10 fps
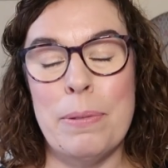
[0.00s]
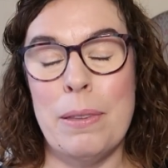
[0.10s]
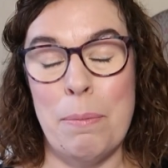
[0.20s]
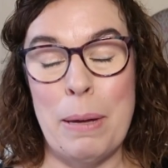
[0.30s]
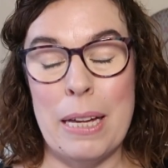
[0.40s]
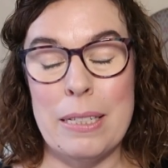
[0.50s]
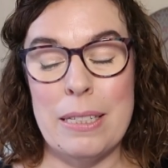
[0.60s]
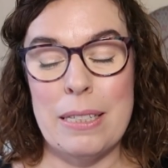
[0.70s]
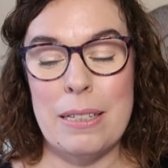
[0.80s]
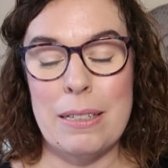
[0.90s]
the
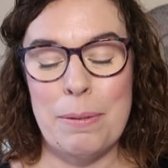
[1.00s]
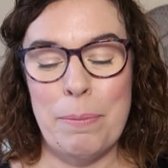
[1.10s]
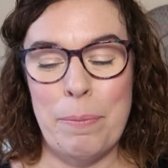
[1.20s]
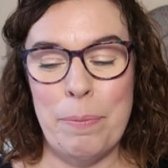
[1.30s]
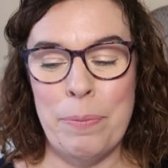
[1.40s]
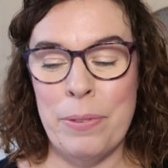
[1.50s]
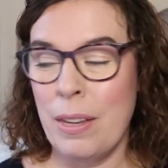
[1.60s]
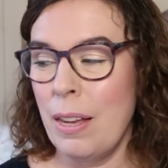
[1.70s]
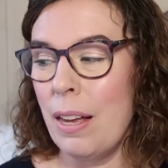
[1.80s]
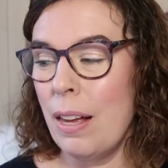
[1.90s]
best.
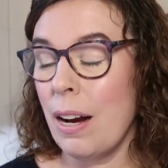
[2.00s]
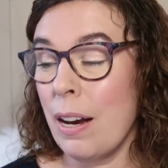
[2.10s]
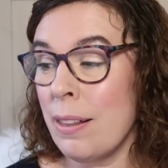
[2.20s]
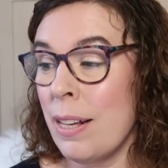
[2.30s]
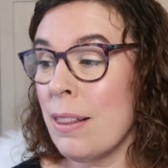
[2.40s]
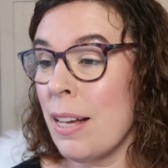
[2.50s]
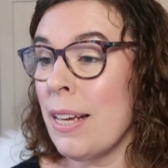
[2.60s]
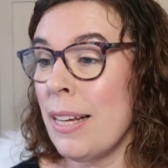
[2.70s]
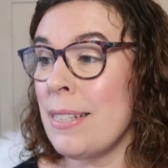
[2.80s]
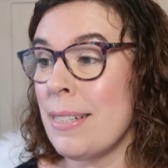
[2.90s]
I think that
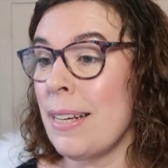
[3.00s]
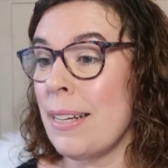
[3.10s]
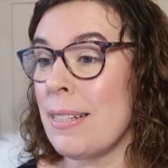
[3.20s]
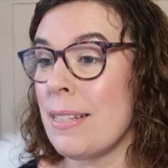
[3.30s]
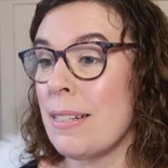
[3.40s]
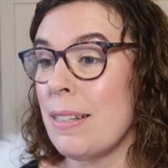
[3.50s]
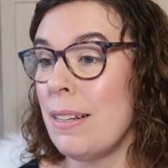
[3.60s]
is it.